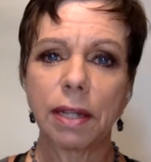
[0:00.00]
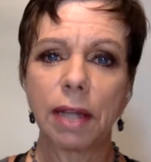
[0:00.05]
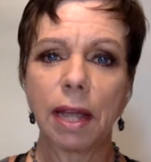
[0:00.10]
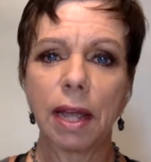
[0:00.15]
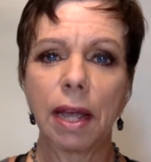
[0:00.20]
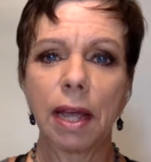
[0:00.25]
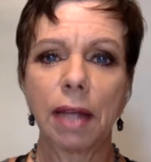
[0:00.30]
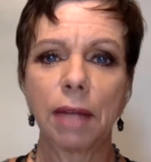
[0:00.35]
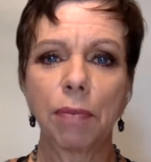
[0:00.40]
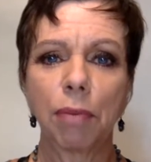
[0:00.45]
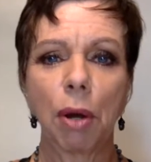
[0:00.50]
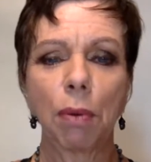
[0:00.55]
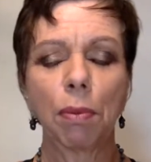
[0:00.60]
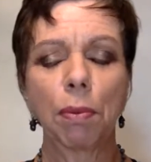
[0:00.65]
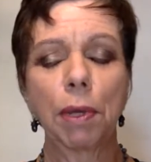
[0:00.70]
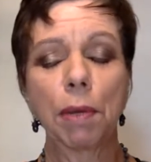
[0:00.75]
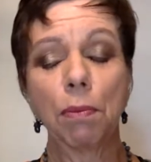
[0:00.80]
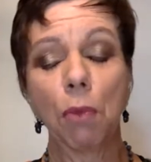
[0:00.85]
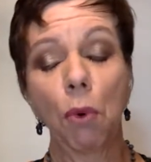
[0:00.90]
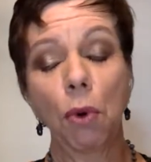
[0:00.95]
And
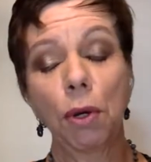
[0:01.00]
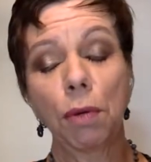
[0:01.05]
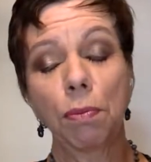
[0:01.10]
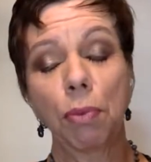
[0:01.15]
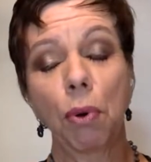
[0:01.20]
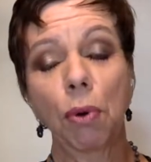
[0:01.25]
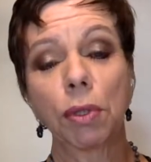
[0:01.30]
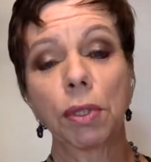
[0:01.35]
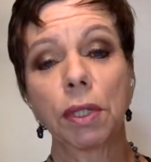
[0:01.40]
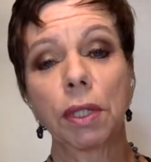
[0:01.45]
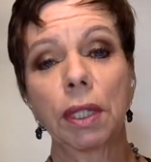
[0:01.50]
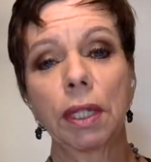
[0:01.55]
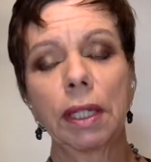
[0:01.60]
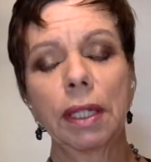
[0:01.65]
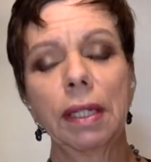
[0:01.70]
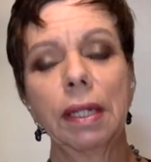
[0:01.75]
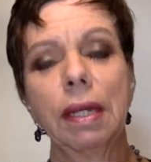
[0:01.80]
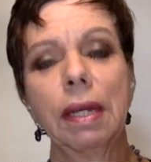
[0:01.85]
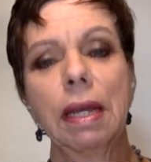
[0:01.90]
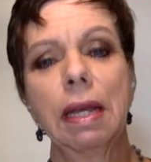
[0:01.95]
probably more
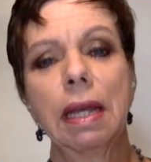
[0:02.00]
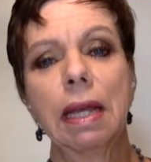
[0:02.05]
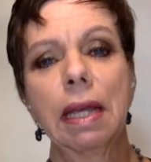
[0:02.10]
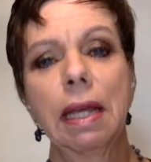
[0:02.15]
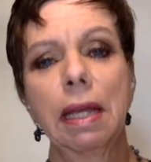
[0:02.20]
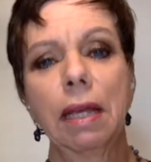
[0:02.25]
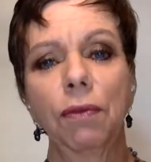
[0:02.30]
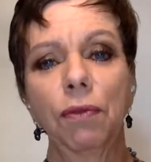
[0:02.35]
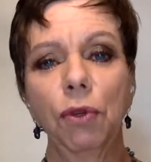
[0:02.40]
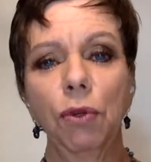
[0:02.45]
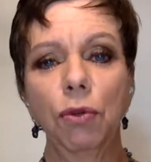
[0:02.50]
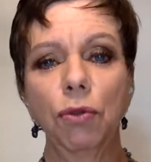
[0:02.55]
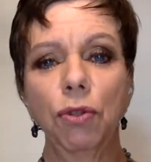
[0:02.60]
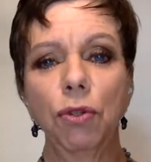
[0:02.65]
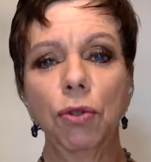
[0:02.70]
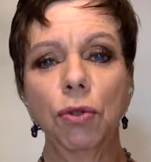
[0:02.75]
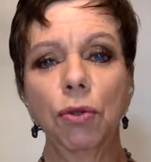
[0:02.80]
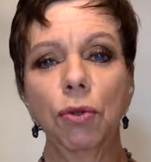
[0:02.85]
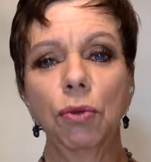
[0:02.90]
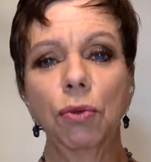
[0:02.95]
importantly, if you
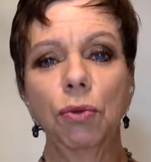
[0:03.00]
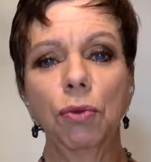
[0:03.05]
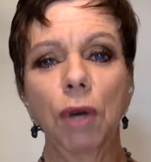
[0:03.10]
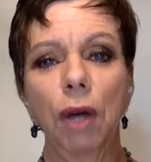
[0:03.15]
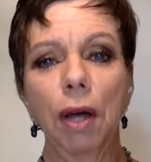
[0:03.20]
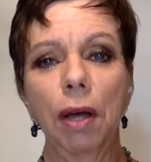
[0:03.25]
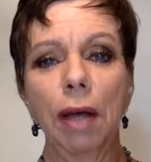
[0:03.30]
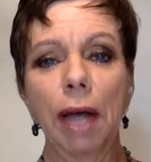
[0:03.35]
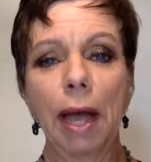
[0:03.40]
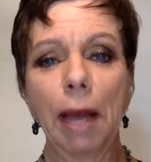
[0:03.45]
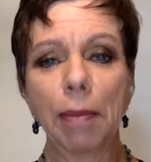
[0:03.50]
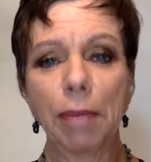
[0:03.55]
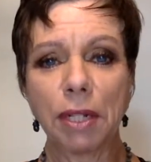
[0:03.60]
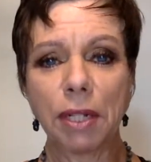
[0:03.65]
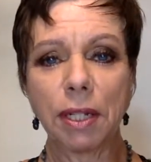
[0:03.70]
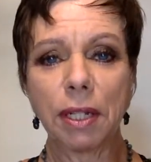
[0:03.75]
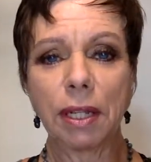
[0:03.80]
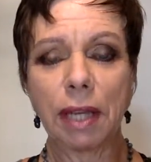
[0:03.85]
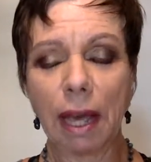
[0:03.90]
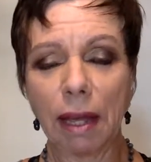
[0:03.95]
do happen
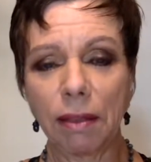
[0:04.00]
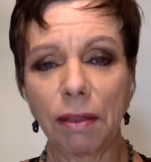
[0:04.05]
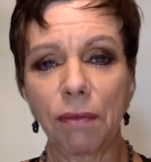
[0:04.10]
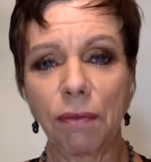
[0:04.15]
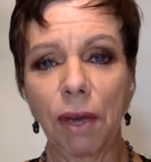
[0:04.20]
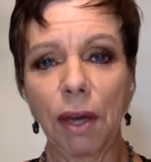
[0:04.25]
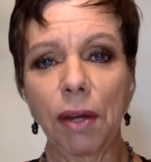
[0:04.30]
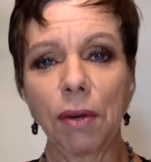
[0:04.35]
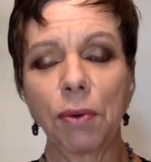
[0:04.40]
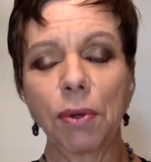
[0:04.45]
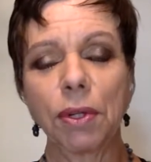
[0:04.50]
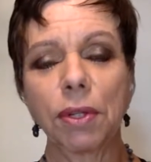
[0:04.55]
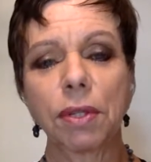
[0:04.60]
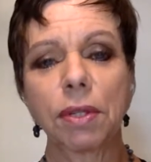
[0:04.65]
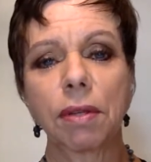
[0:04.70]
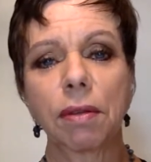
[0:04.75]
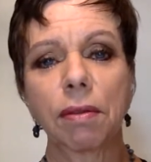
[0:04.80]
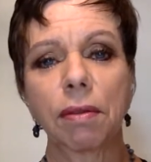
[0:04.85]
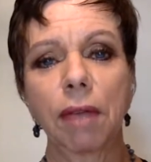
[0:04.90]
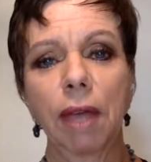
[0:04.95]
to get the virus,
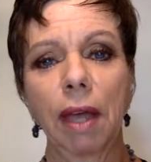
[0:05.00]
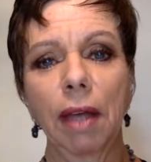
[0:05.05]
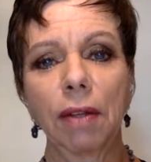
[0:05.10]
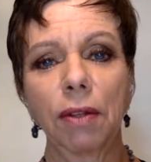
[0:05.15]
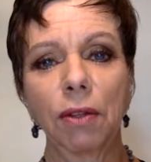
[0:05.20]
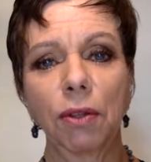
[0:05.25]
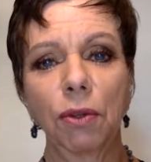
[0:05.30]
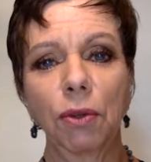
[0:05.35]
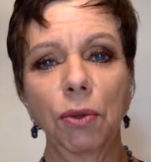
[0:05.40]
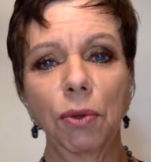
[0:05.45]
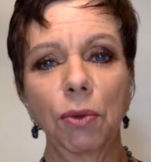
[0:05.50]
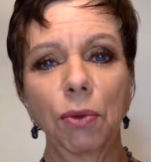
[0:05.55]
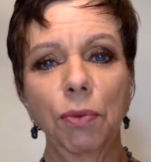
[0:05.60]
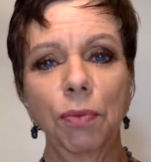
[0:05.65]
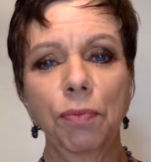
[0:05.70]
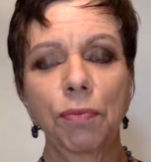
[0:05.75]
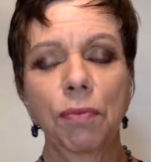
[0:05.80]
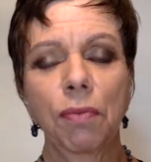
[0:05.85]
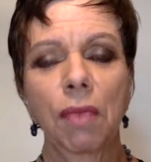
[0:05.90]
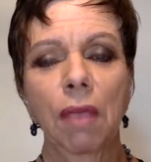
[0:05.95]
that you
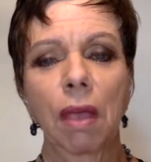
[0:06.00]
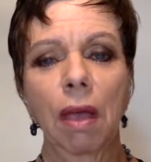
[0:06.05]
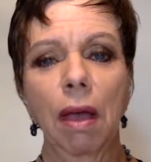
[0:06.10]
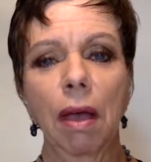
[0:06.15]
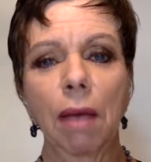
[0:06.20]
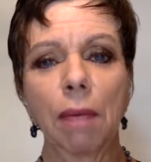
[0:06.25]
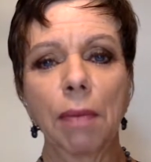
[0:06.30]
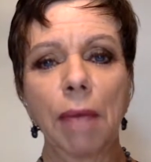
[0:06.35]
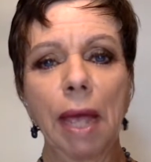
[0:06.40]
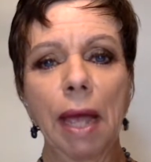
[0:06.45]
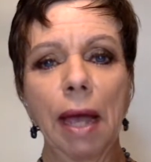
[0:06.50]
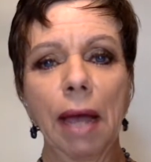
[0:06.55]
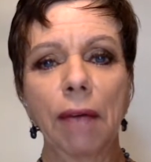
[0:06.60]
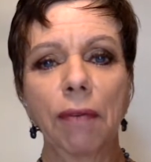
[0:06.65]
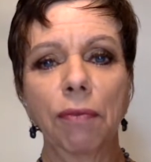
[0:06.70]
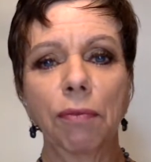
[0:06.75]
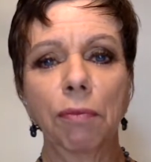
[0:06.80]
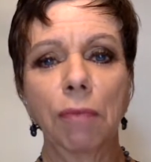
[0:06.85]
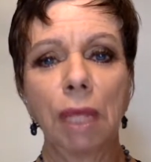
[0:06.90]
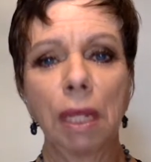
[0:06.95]
have
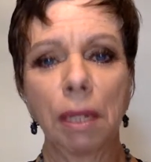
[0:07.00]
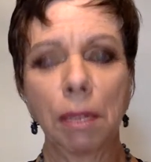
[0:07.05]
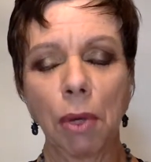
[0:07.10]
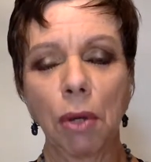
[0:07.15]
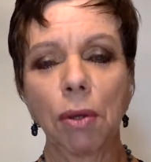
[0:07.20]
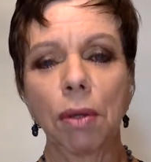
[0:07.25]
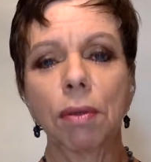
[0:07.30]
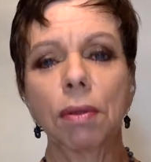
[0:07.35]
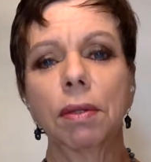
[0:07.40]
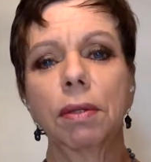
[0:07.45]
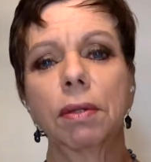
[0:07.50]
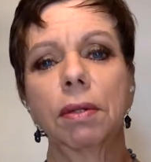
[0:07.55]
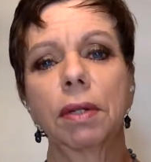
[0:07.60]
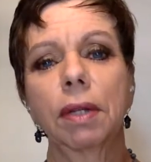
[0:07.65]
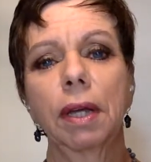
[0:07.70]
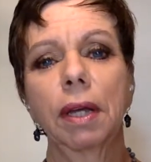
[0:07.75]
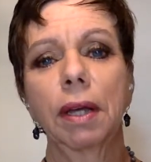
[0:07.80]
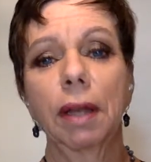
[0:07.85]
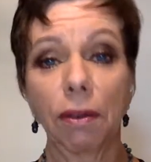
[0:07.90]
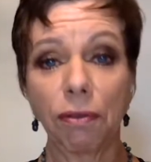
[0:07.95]
minimal
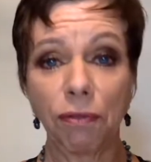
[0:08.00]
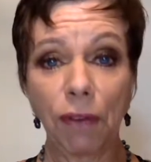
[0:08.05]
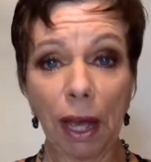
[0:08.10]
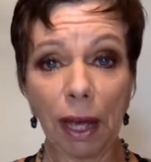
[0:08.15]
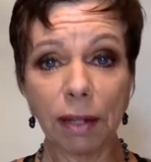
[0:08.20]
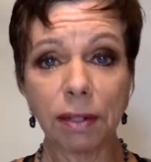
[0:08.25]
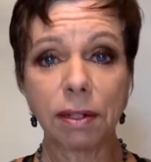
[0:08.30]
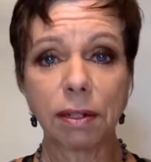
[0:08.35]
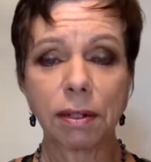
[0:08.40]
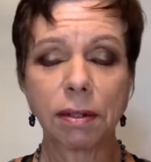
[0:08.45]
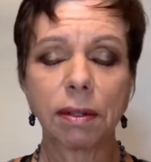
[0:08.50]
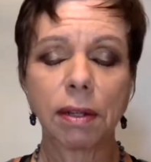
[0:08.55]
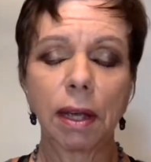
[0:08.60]
effect.